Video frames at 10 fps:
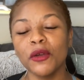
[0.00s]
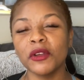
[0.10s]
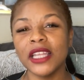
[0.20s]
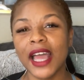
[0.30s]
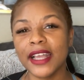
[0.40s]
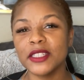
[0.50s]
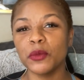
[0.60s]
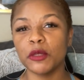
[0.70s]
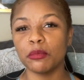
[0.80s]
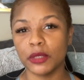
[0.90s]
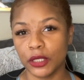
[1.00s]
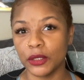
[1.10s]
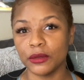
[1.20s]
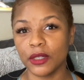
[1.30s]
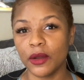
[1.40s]
Relax with
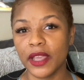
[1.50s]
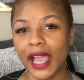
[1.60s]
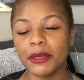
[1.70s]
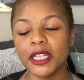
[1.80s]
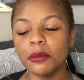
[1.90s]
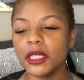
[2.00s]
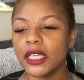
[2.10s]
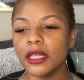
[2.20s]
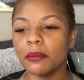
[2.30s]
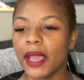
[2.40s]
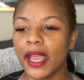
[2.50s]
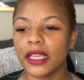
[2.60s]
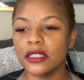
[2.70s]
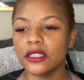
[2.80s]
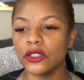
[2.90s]
Blue. Okay, I'm going to be getting
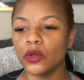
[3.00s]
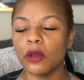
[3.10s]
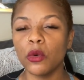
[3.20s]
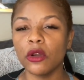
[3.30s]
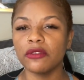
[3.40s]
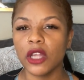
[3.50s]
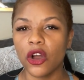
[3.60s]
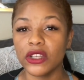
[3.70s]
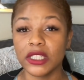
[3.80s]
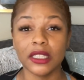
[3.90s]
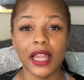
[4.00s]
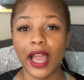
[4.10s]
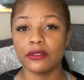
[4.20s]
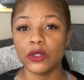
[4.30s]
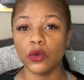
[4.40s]
back into doing more vlogs and
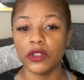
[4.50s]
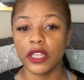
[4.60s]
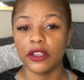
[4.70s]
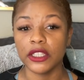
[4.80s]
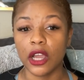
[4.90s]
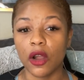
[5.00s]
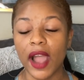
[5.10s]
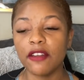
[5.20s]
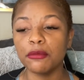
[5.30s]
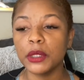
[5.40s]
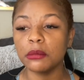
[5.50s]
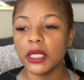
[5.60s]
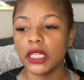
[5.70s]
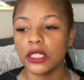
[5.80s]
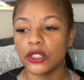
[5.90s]
lives over there, y'all. I've been
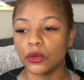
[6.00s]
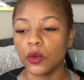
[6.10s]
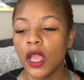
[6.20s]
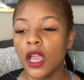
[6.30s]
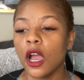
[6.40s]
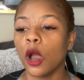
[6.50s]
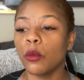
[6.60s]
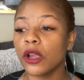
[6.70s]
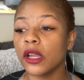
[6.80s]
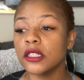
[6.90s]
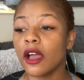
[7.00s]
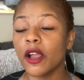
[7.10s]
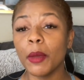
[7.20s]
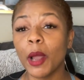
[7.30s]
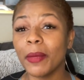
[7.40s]
meaning to. We're going to talk
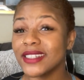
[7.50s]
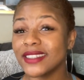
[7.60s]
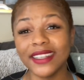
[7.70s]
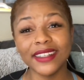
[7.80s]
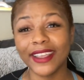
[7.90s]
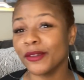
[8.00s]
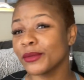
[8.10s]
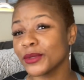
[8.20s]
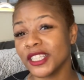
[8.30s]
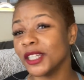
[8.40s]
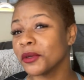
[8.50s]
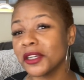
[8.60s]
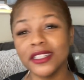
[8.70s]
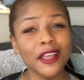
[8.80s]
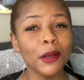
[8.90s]
about my skincare routine. We're
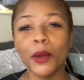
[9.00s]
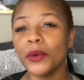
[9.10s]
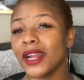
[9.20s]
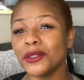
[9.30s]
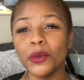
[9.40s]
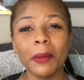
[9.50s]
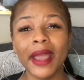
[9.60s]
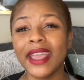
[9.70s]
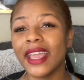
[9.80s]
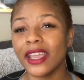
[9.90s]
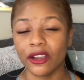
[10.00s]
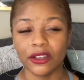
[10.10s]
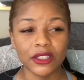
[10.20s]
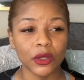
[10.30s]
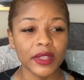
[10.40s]
going to talk about what I do with my hair.
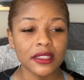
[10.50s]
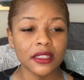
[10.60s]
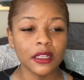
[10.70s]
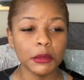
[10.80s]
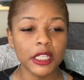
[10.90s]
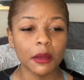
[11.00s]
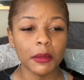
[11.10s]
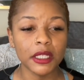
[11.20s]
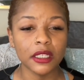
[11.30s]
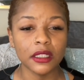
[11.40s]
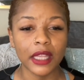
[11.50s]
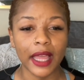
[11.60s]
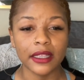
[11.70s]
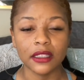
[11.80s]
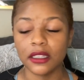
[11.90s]
So that's going to be coming in
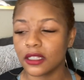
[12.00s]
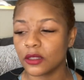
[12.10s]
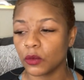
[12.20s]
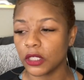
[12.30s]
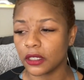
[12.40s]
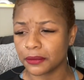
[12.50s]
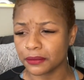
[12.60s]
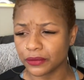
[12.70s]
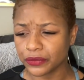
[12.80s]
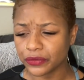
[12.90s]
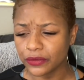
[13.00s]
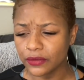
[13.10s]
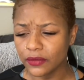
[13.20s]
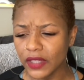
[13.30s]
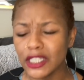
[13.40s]
like the next week.
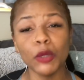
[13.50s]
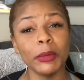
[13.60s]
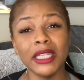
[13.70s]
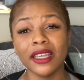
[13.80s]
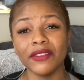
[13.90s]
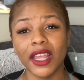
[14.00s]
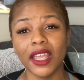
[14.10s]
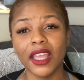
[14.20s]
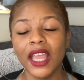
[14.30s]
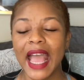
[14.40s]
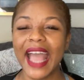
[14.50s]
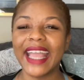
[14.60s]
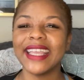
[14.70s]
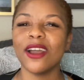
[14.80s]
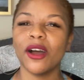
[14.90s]
So be looking for that. All
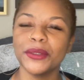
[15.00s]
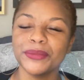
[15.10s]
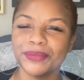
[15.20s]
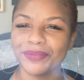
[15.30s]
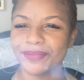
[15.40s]
right, y'all.